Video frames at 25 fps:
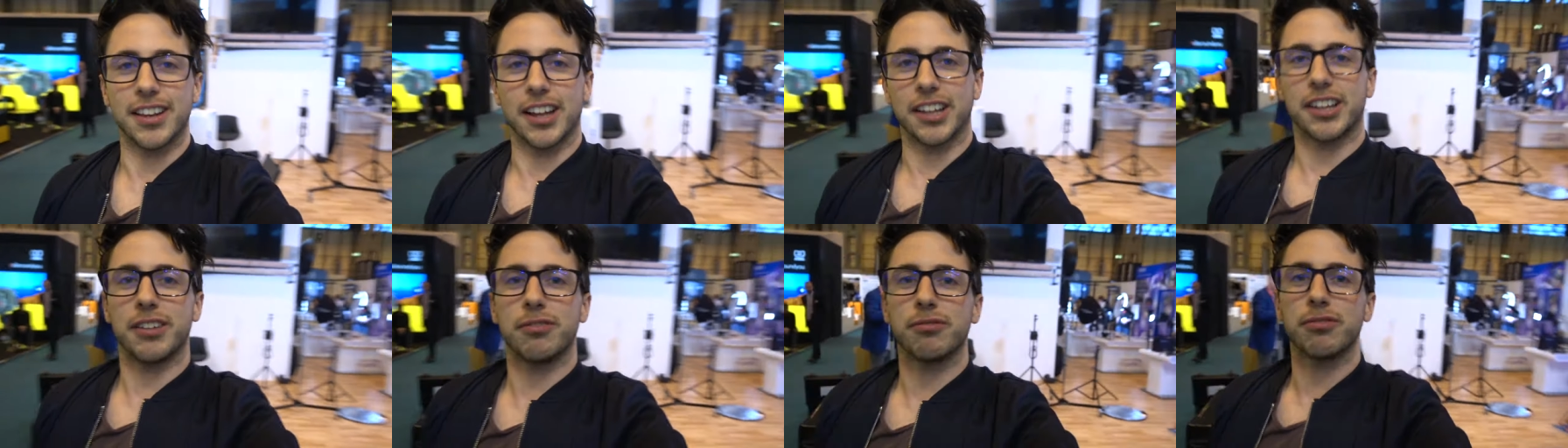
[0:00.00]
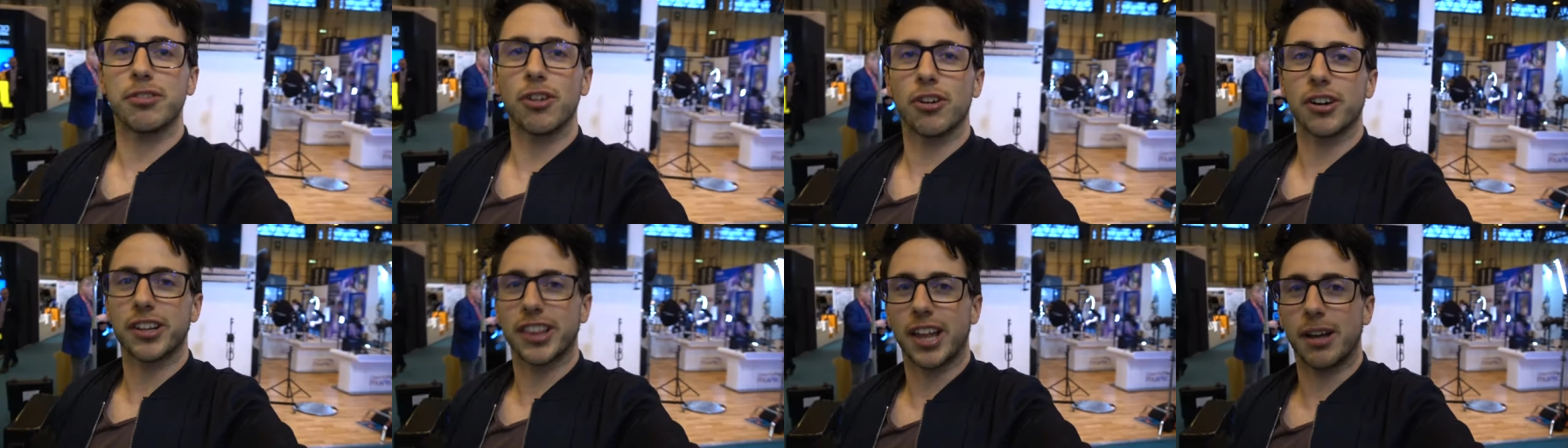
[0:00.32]
I didn't
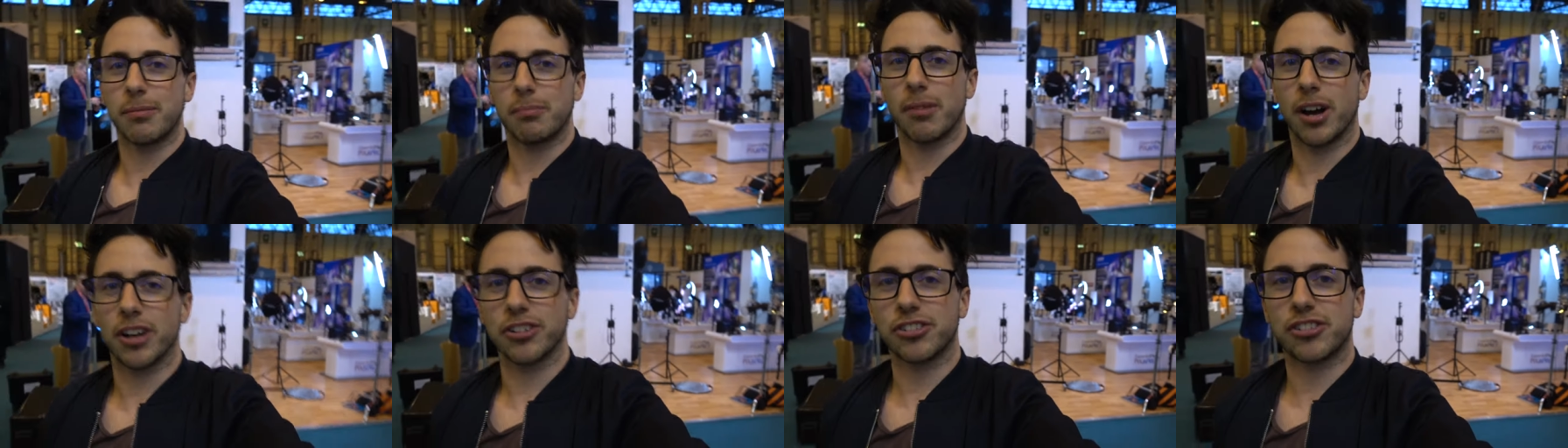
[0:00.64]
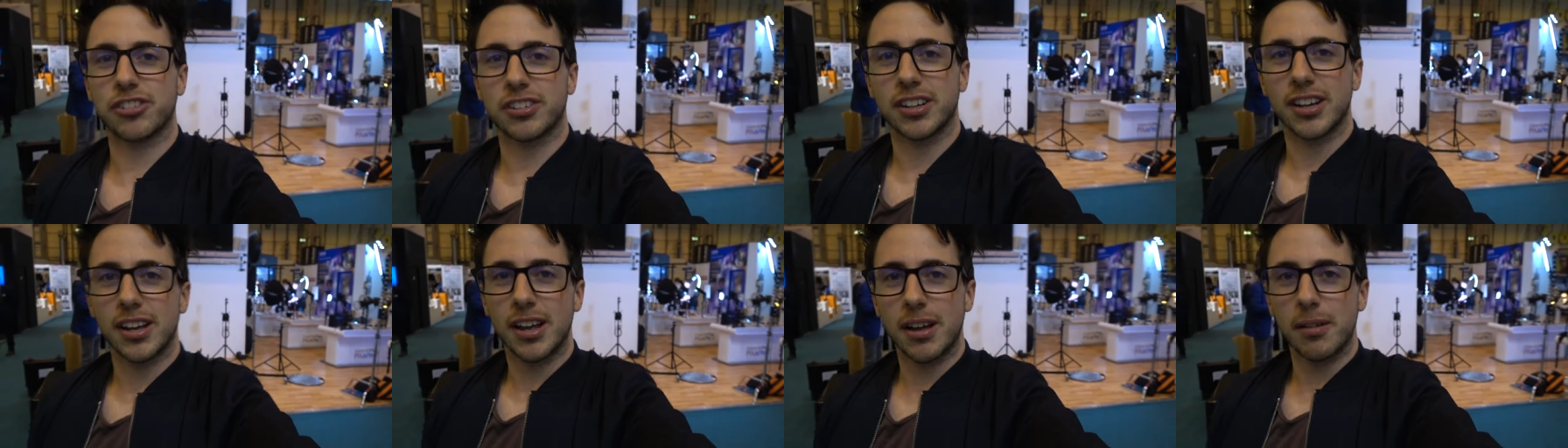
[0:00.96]
vlog that
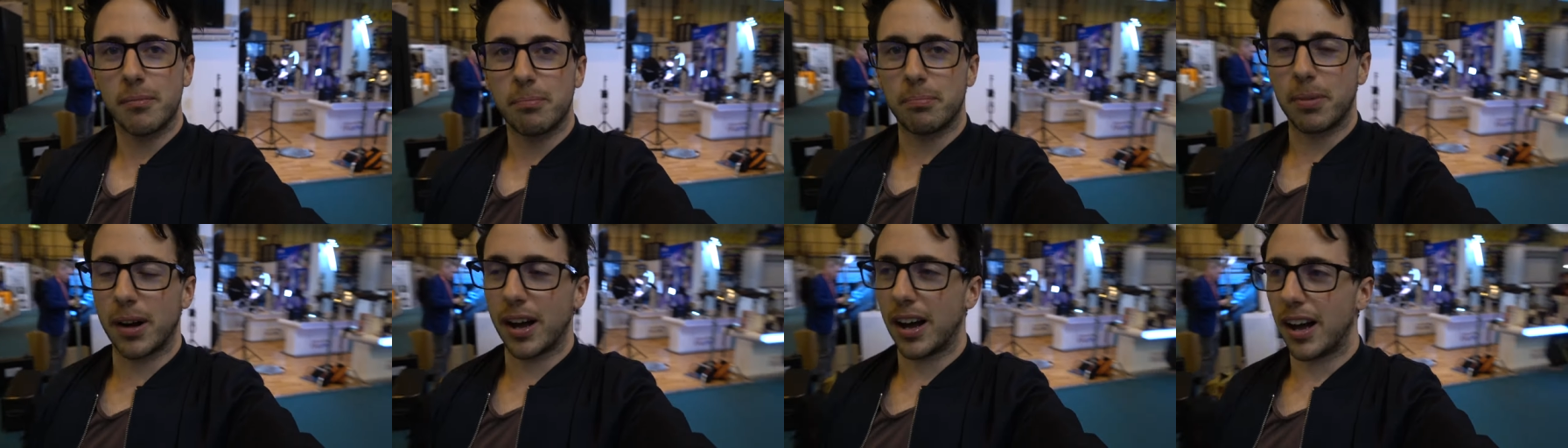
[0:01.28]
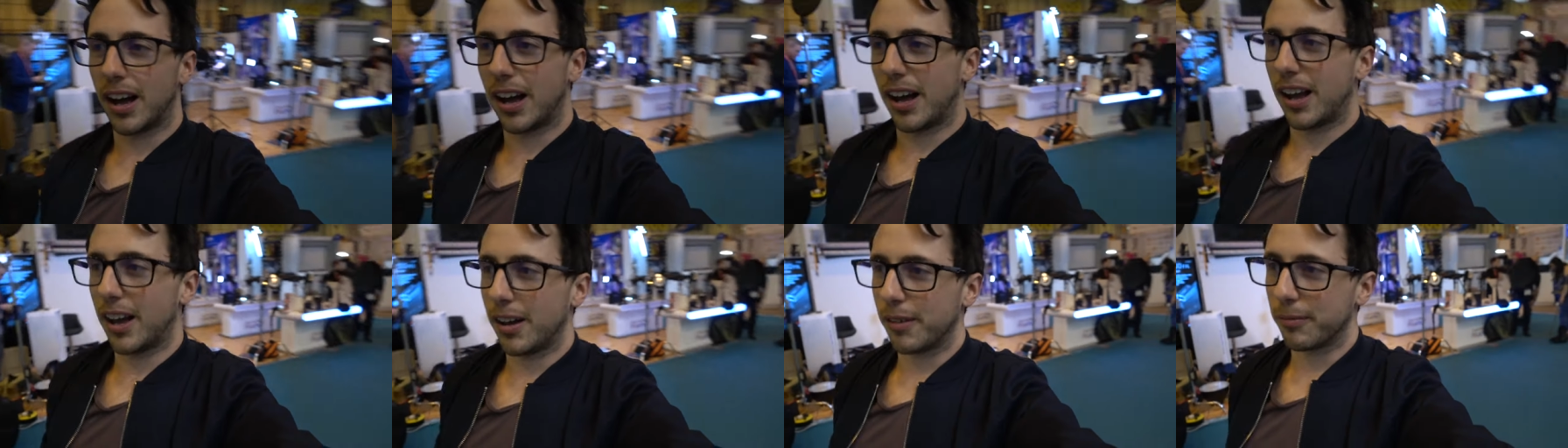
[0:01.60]
much,
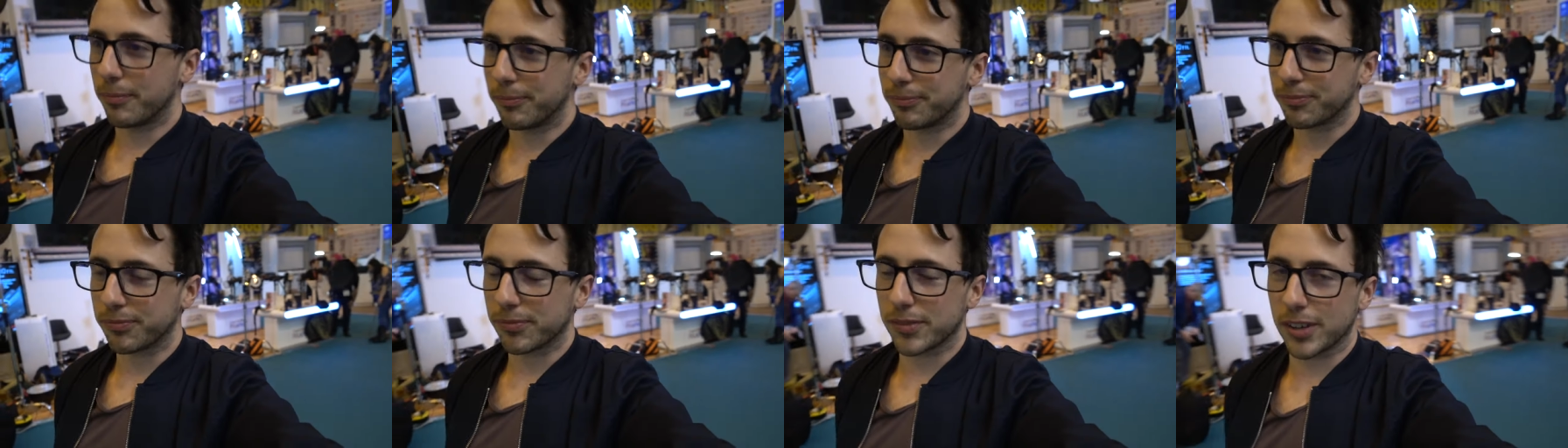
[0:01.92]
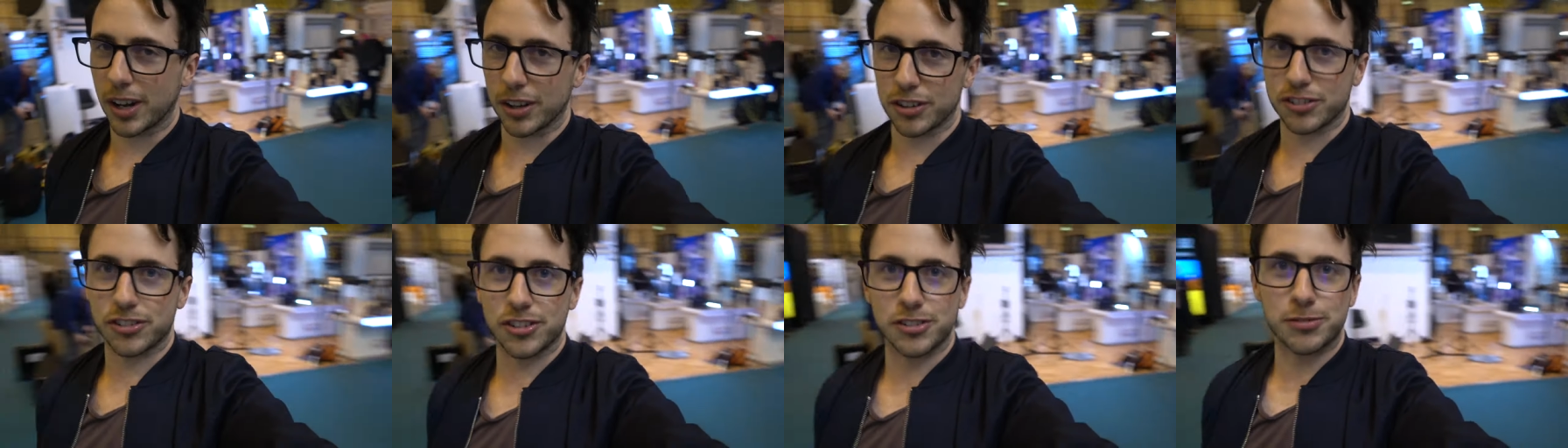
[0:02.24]
but um,
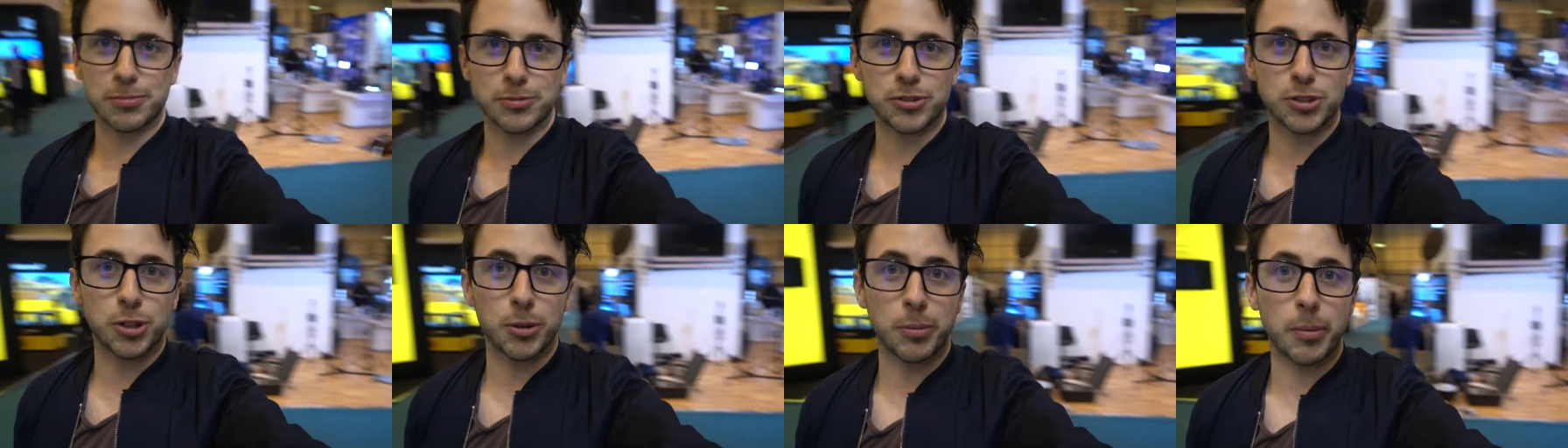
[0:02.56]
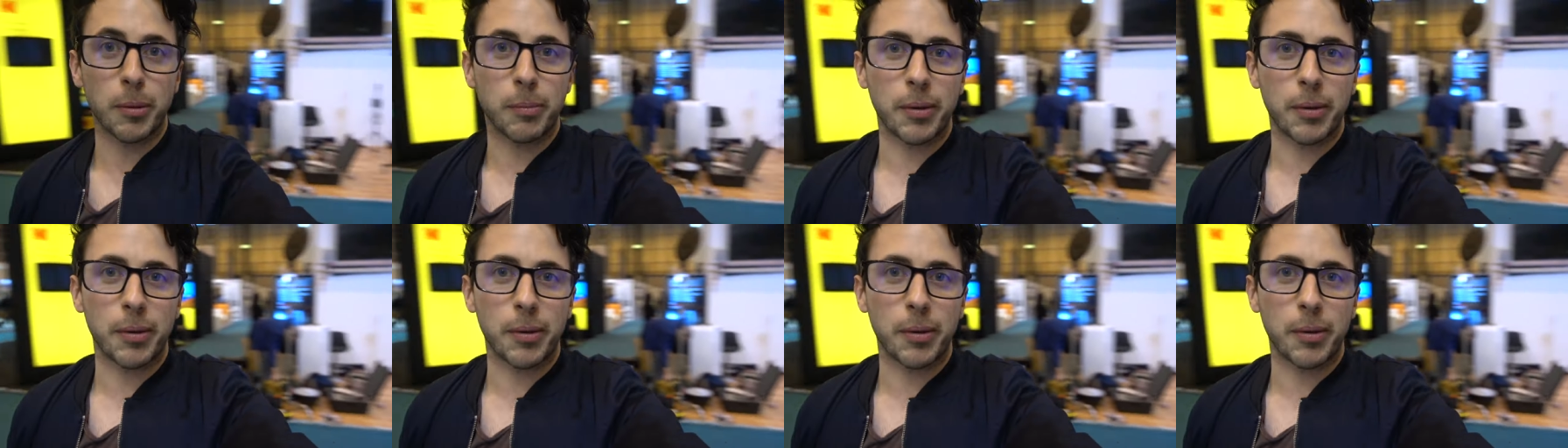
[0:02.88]
I was just super